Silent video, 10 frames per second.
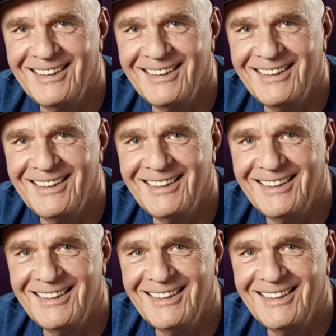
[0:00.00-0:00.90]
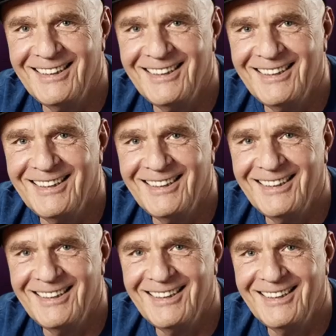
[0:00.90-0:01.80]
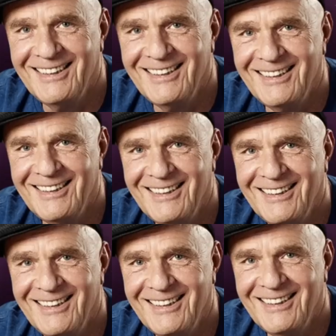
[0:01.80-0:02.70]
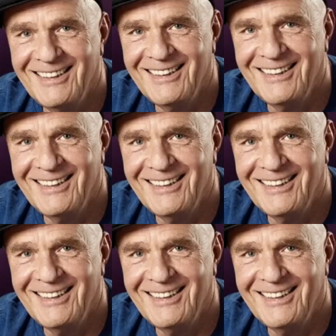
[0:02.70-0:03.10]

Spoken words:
No one is speaking in this clip.